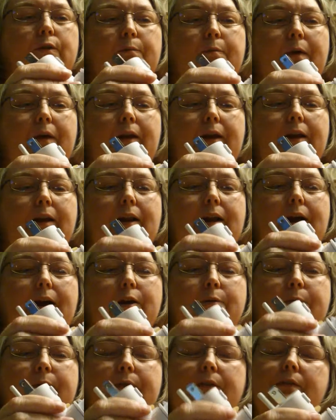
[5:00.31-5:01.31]
depending on how
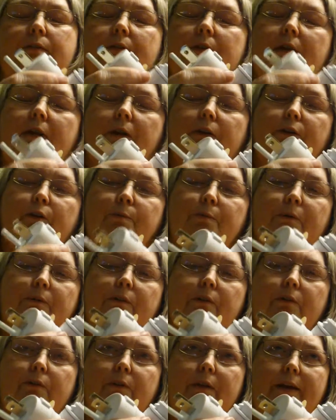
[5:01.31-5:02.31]
you put this in here, and you're supposed to
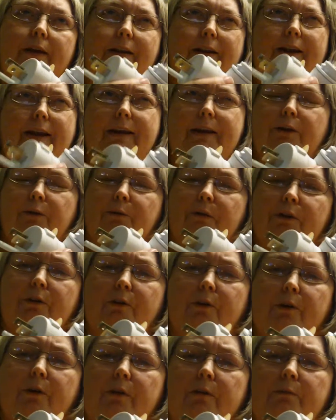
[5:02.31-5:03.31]
do like a 90-degree
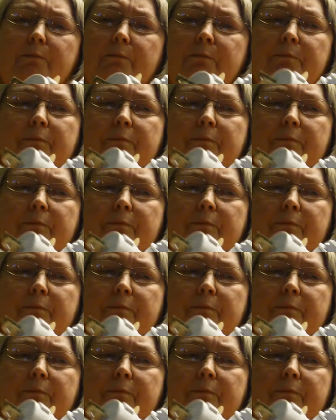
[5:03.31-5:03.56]
turn.